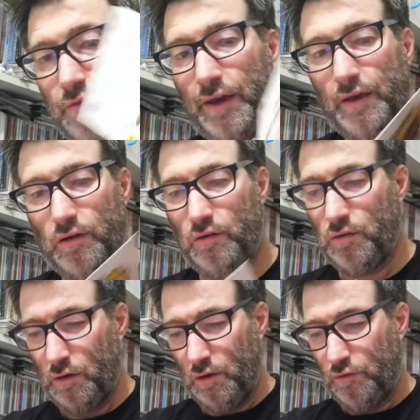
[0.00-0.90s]
thank
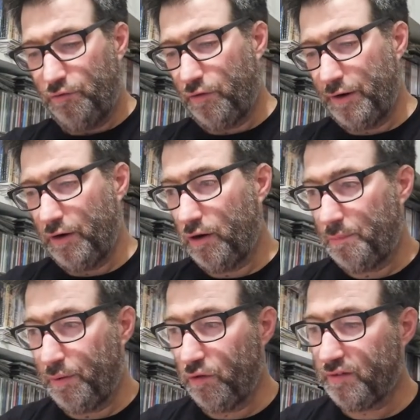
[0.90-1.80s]
you for your
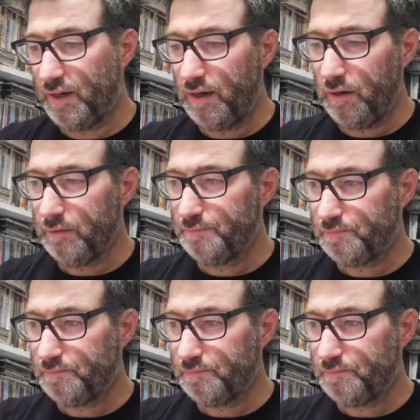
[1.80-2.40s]
postcard.